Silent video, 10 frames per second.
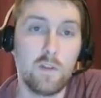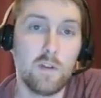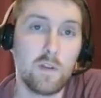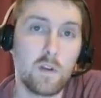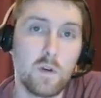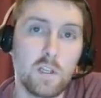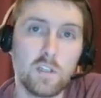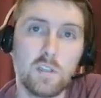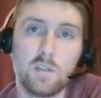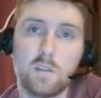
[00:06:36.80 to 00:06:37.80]
If you have any
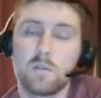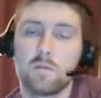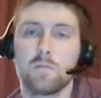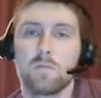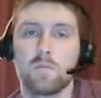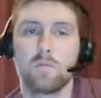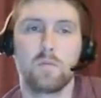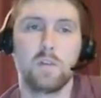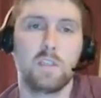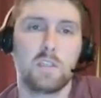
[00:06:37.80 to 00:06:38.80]
questions,
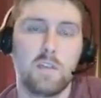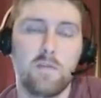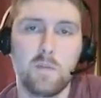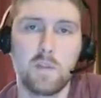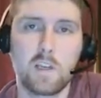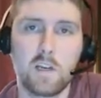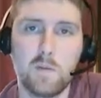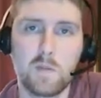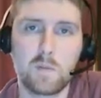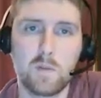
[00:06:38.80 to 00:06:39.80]
please leave them in the
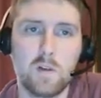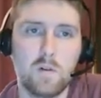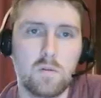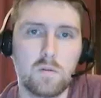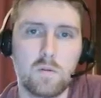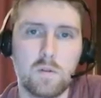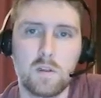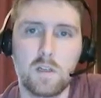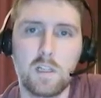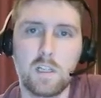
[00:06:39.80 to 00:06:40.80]
comments below.
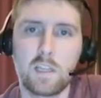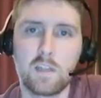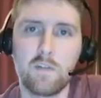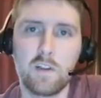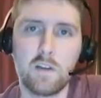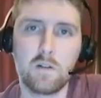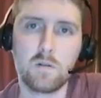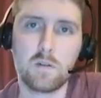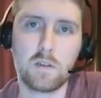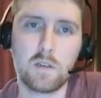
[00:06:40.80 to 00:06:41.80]
Uh, like the
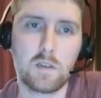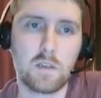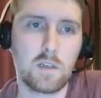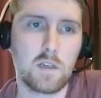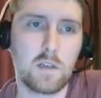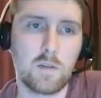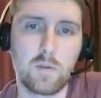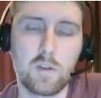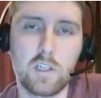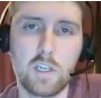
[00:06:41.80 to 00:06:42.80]
video. I
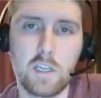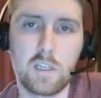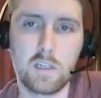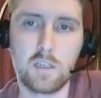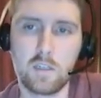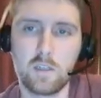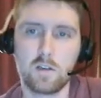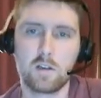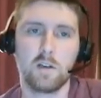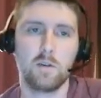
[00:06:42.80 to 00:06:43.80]
appreciate uh,
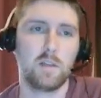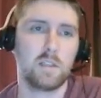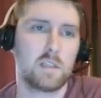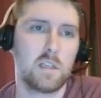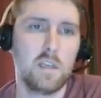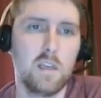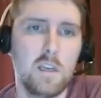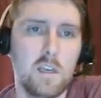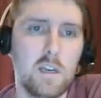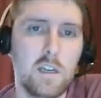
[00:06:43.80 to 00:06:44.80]
your comments.
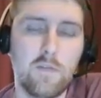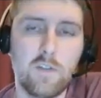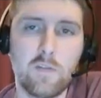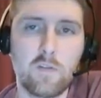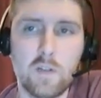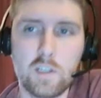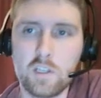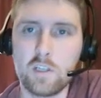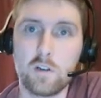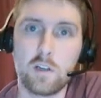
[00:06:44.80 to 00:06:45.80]
And if you have a
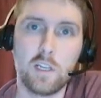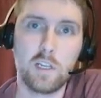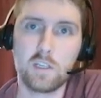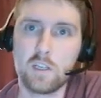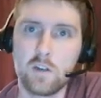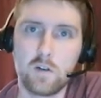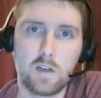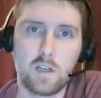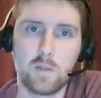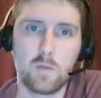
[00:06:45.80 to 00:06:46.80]
question or you need a
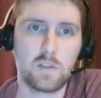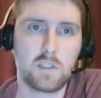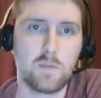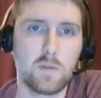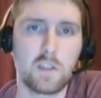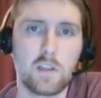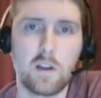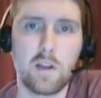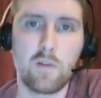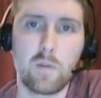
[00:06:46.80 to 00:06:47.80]
tutorial about something that
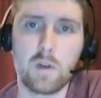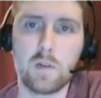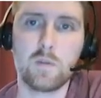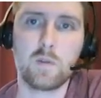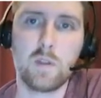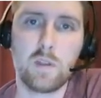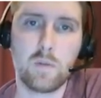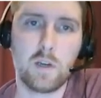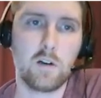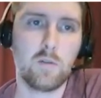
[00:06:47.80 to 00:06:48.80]
you're having problems with,
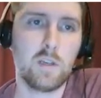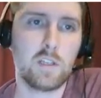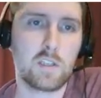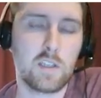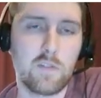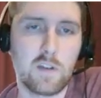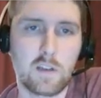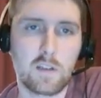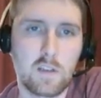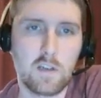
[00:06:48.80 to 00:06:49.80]
by all means, leave
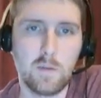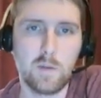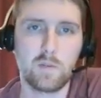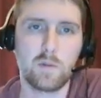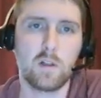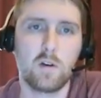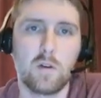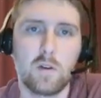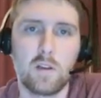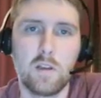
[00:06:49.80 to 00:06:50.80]
a comment
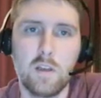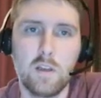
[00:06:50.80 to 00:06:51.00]
below and